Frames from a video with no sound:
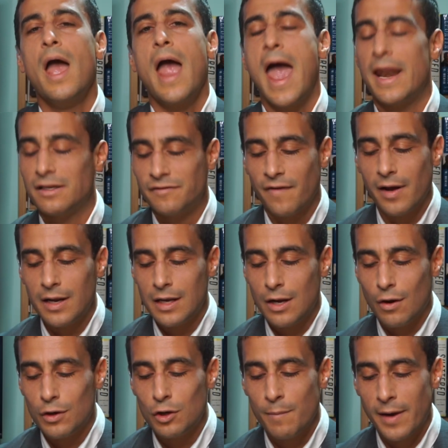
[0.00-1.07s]
And it's funny,
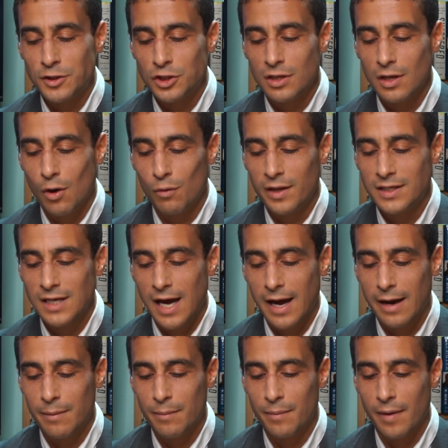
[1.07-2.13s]
you mentioned the only
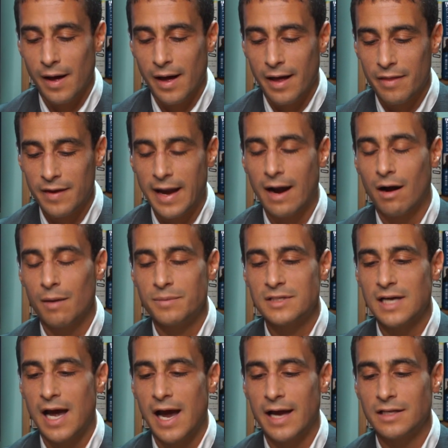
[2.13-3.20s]
time the Arab
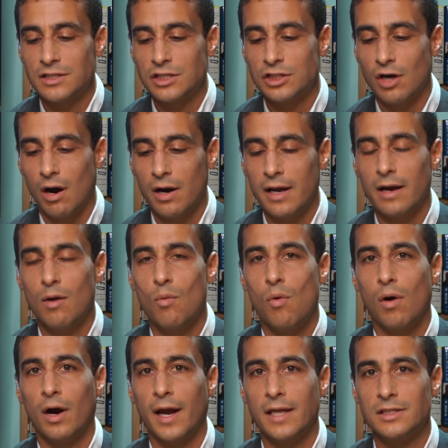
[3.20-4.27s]
side starting a
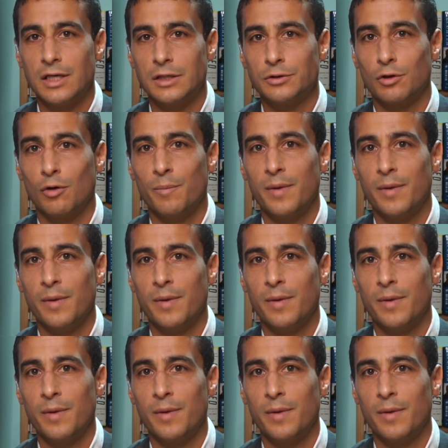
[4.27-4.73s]
war against Israel